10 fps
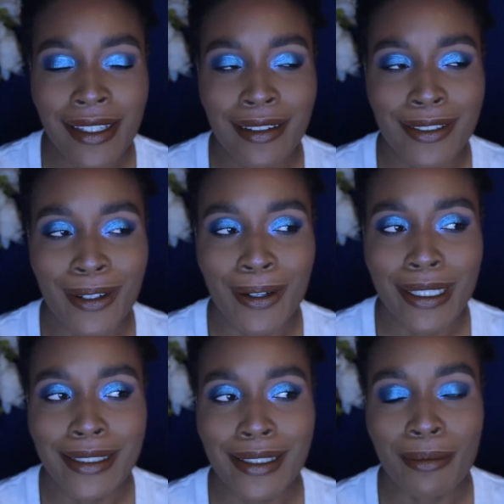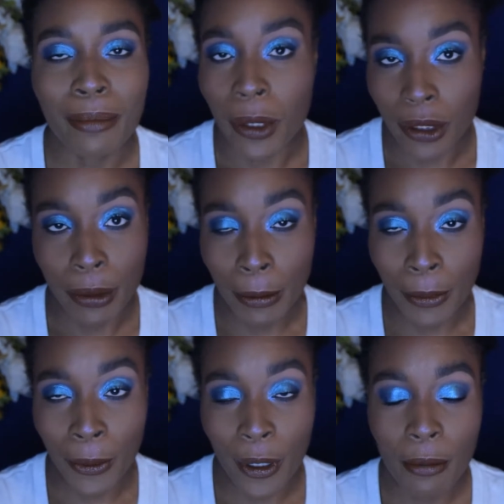Of course, multiple
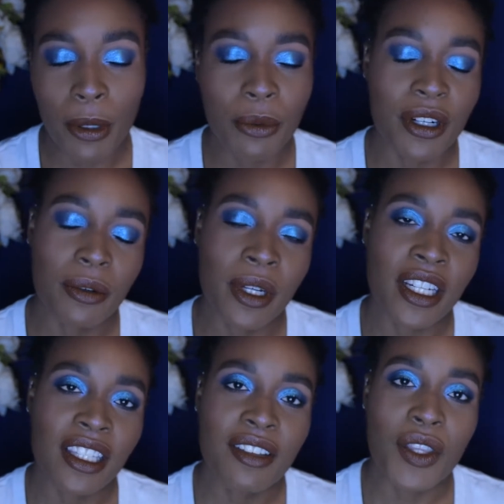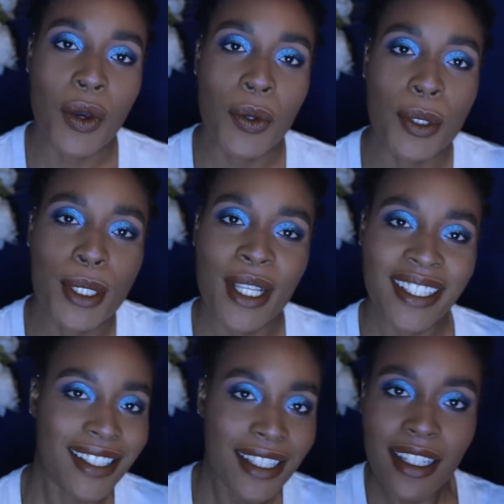more, but we're gonna leave those
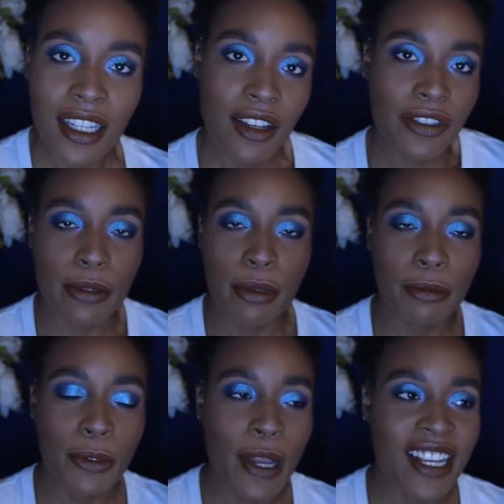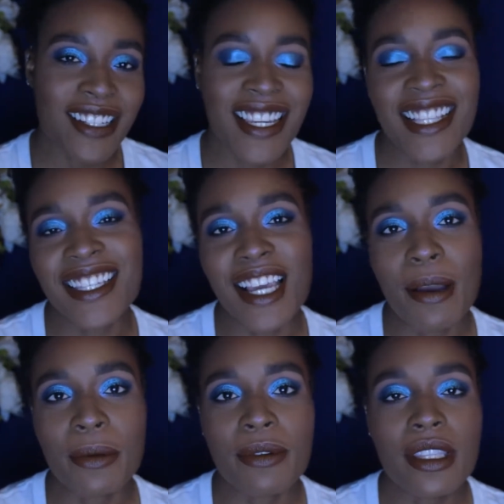for the people who actually take the
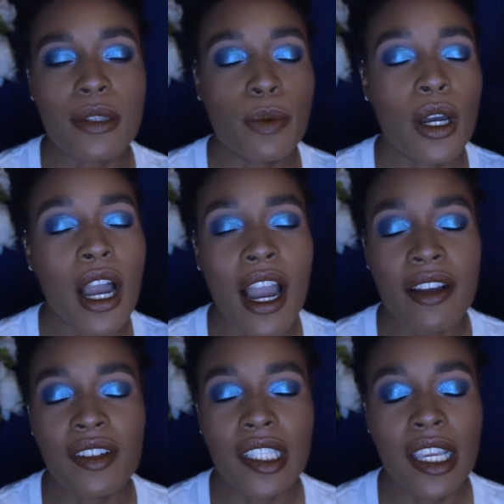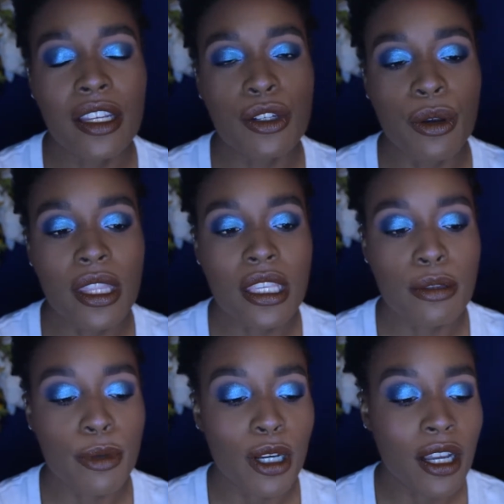time to read this book. I really enjoyed this
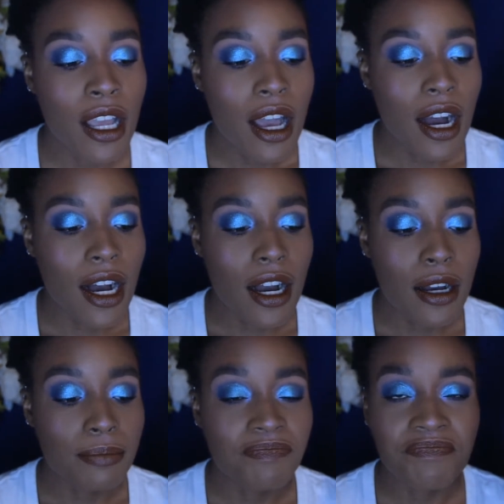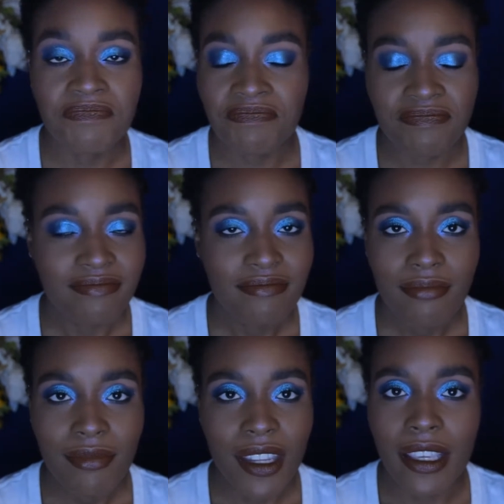book.
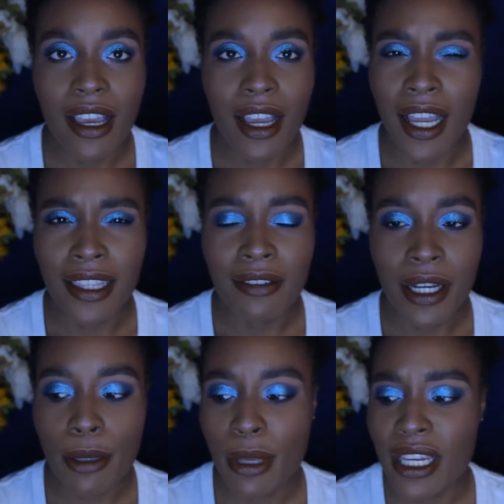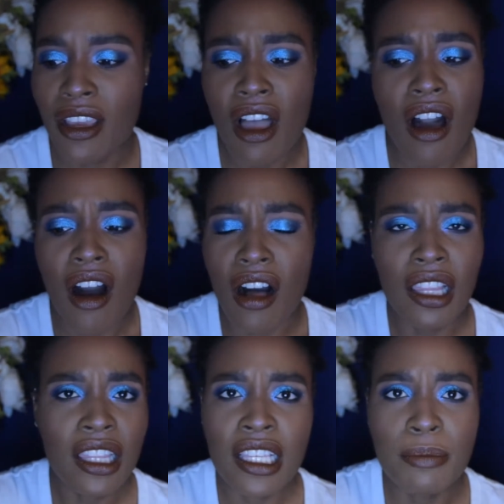Yeah, highly recommend. All
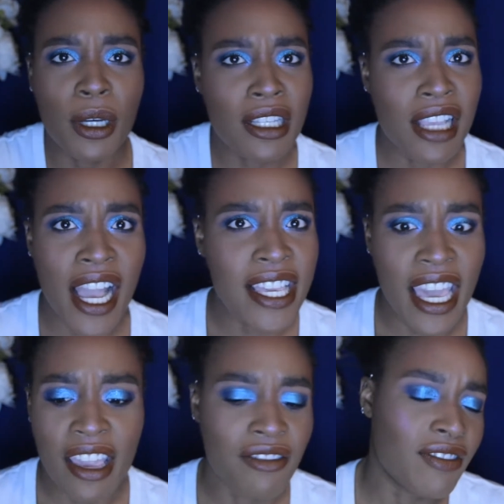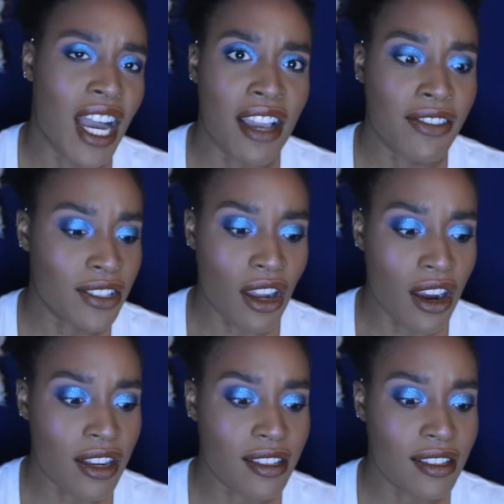of these books I gave 5
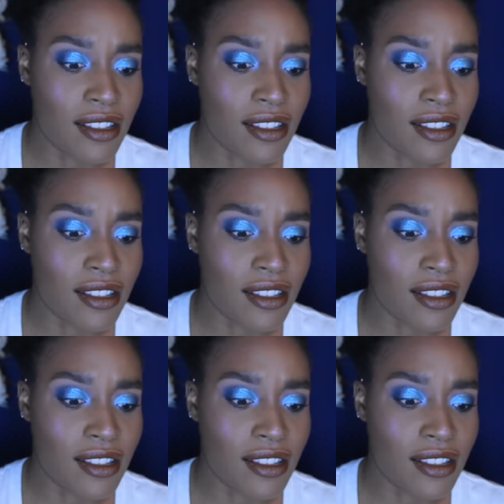stars.